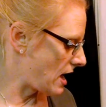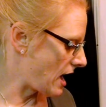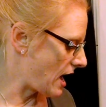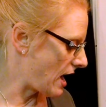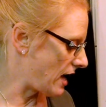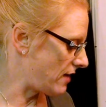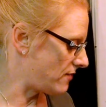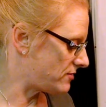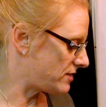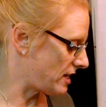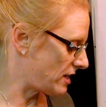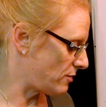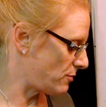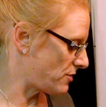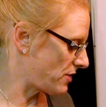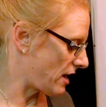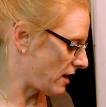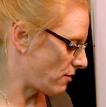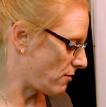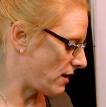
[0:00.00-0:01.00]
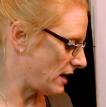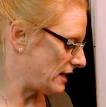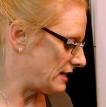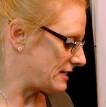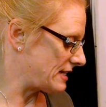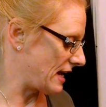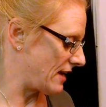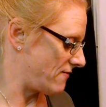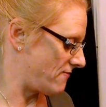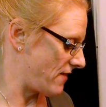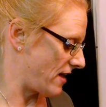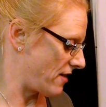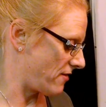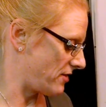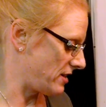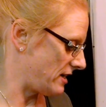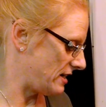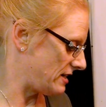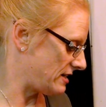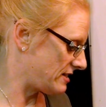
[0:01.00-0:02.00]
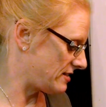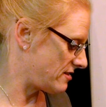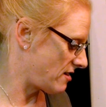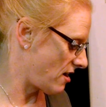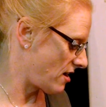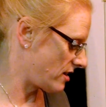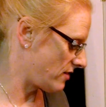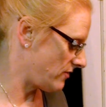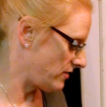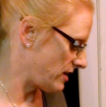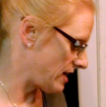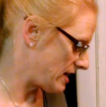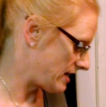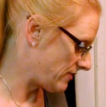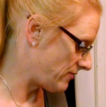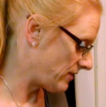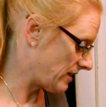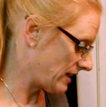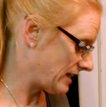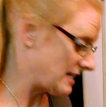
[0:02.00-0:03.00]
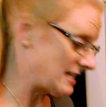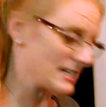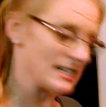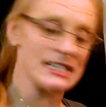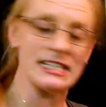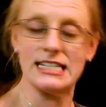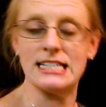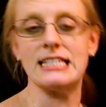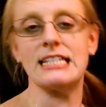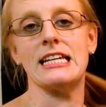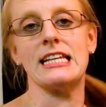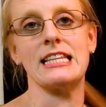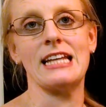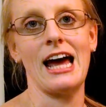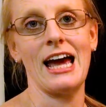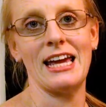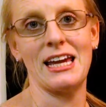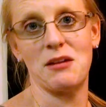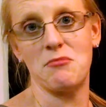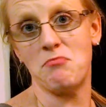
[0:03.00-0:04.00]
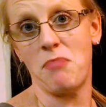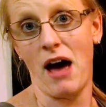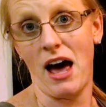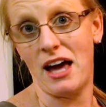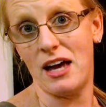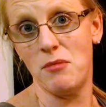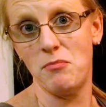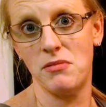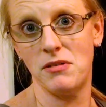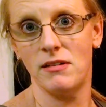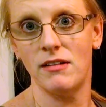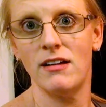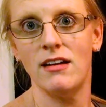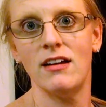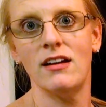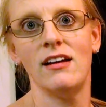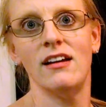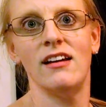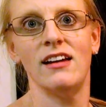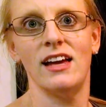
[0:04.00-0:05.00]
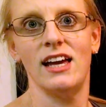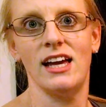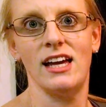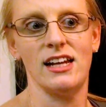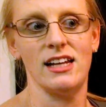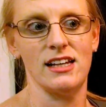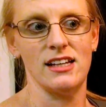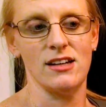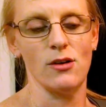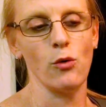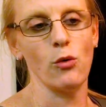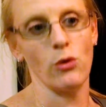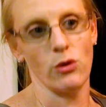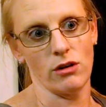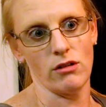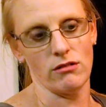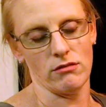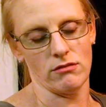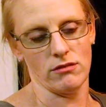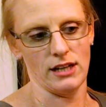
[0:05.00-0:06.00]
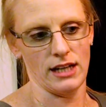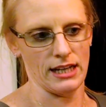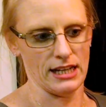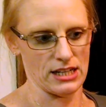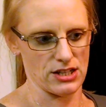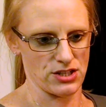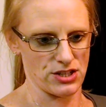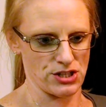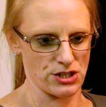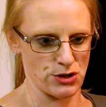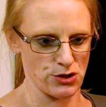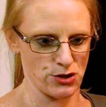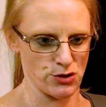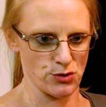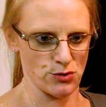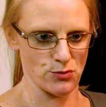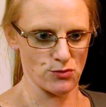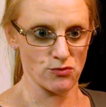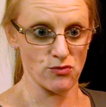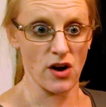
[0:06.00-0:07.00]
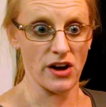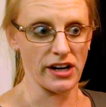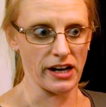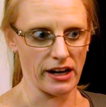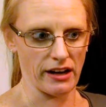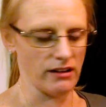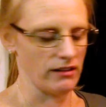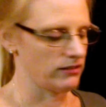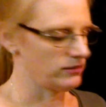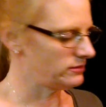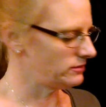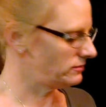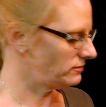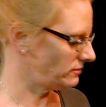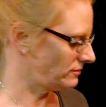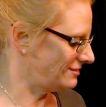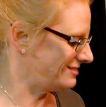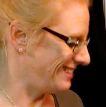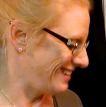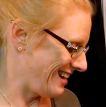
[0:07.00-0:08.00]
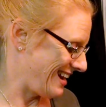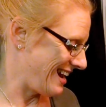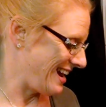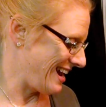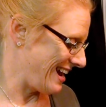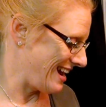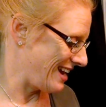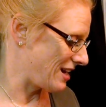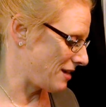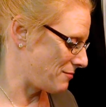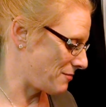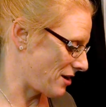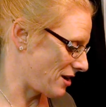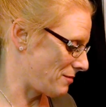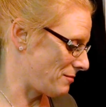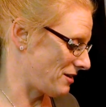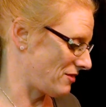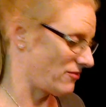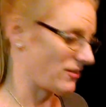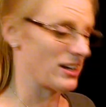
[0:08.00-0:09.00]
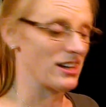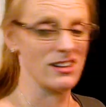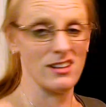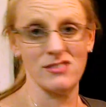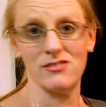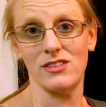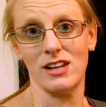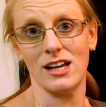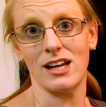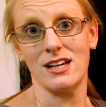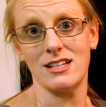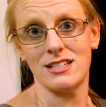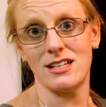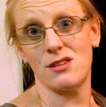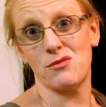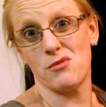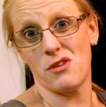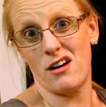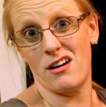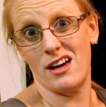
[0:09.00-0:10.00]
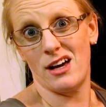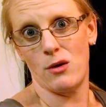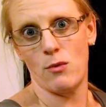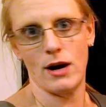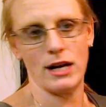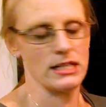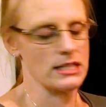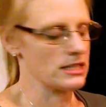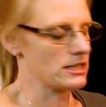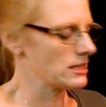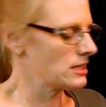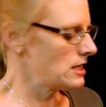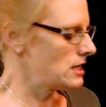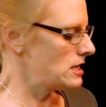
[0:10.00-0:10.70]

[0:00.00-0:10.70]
I have done it with egg whites. I have found that it is not of a consistency that I can pipe or it gets too runny. And I'm not a big fan of, like I said, raw egg whites.